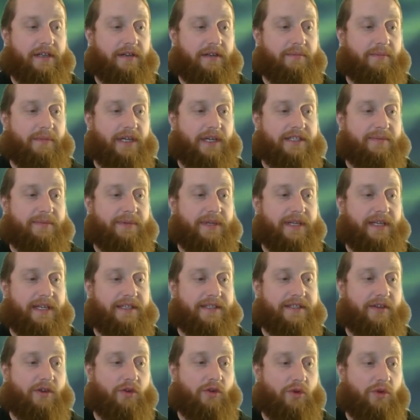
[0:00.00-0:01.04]
and must be
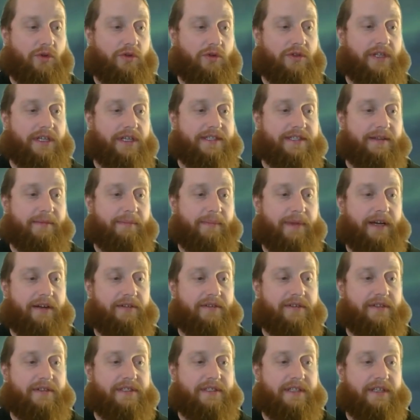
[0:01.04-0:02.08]
as old as the
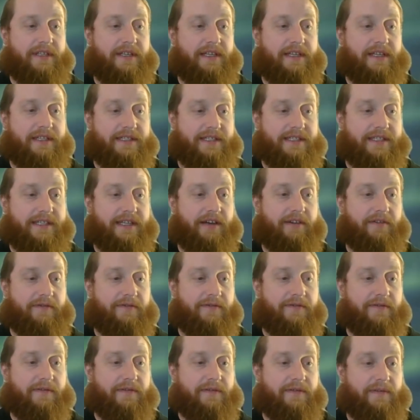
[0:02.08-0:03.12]
mountains itself.
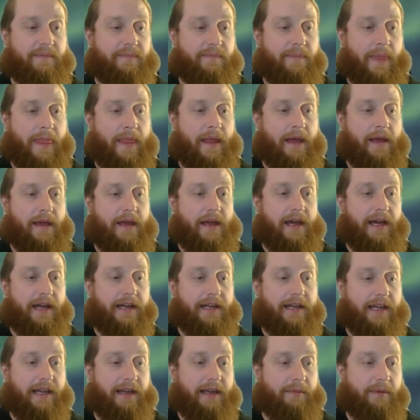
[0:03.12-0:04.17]
I
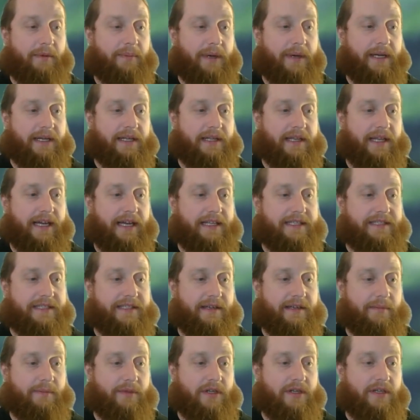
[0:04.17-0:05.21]
came upon it last
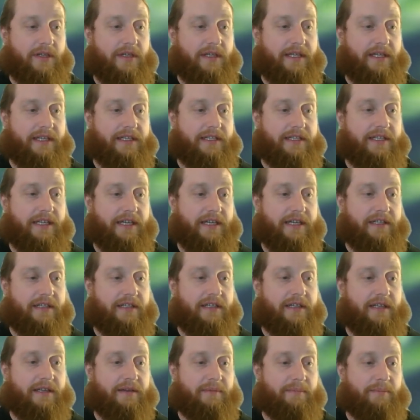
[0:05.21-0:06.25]
summer and dug
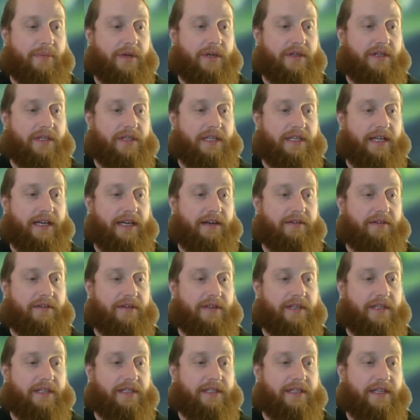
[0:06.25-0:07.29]
and burned it out
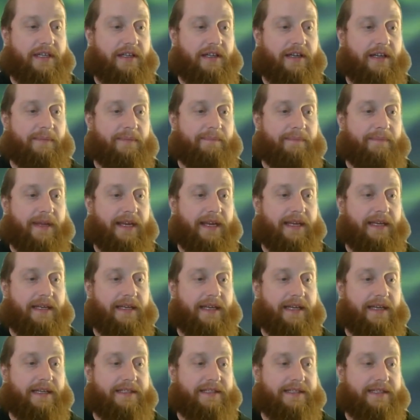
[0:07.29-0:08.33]
until I made
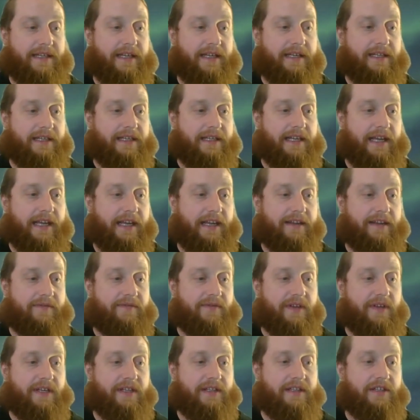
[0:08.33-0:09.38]
a snug cave
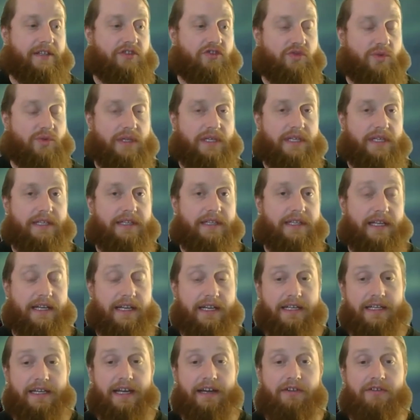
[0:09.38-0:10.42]
in the tree that I
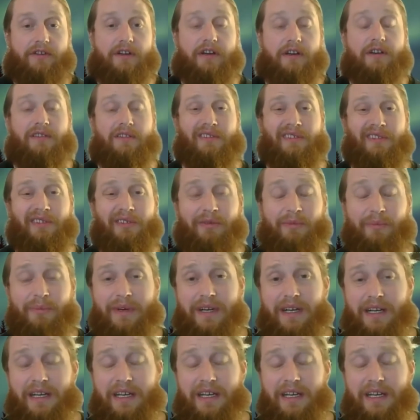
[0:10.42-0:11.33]
now call home.